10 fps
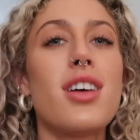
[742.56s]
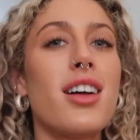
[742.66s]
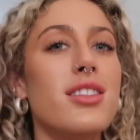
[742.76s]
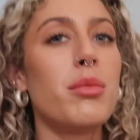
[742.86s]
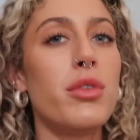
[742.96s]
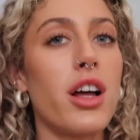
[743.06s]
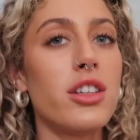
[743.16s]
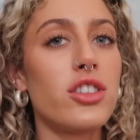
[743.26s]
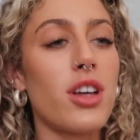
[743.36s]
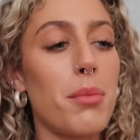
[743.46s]
had some
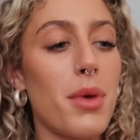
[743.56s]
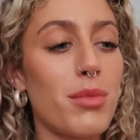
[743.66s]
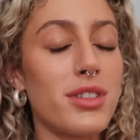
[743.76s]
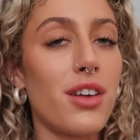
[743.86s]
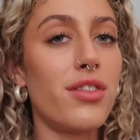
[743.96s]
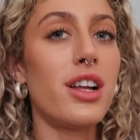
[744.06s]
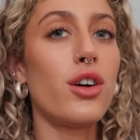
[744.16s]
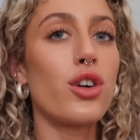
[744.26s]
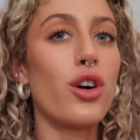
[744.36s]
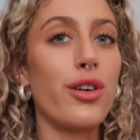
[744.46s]
lunch, made myself a
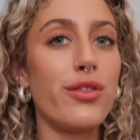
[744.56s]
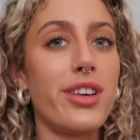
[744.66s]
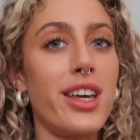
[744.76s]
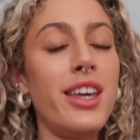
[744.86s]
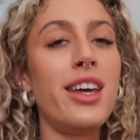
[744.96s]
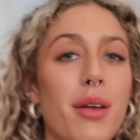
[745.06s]
little coffee.